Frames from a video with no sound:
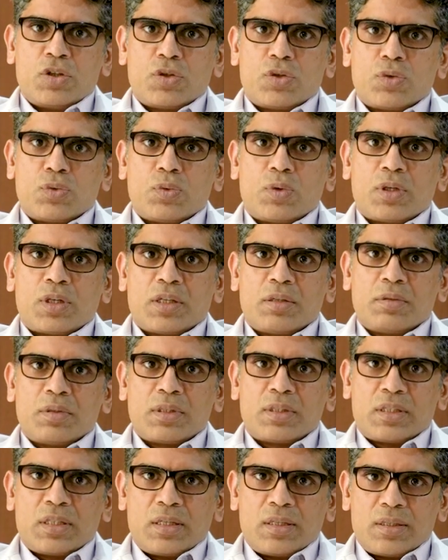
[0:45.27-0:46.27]
to whatever
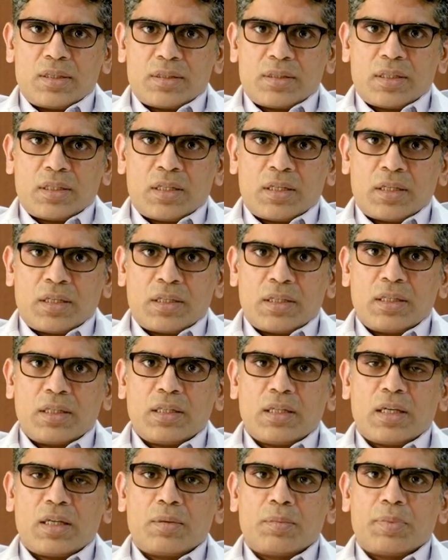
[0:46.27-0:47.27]
changes are
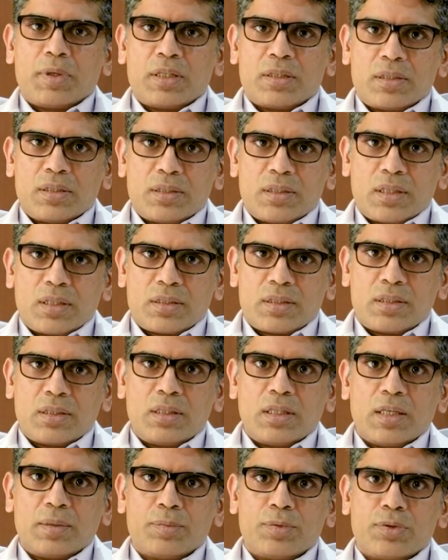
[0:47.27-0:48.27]
occurring and patients are
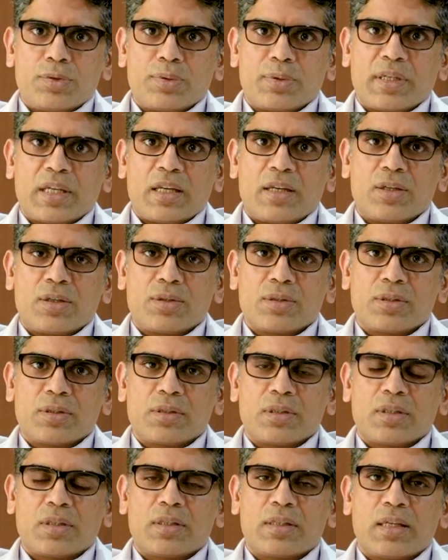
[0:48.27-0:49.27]
still able to carry
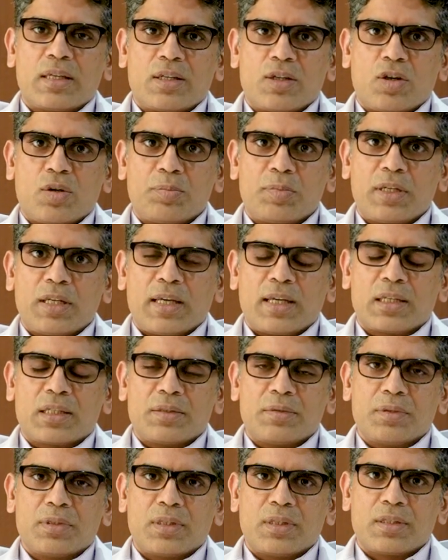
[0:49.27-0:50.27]
on their normal
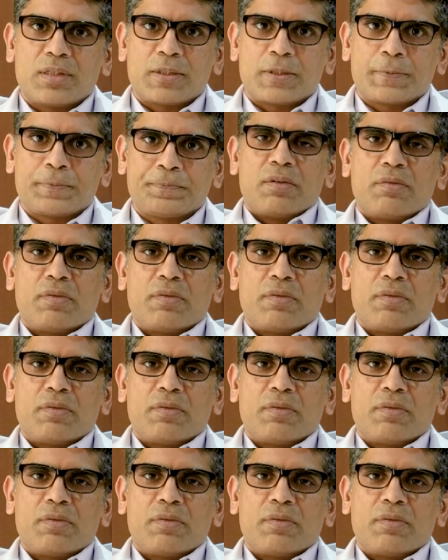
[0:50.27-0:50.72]
activities.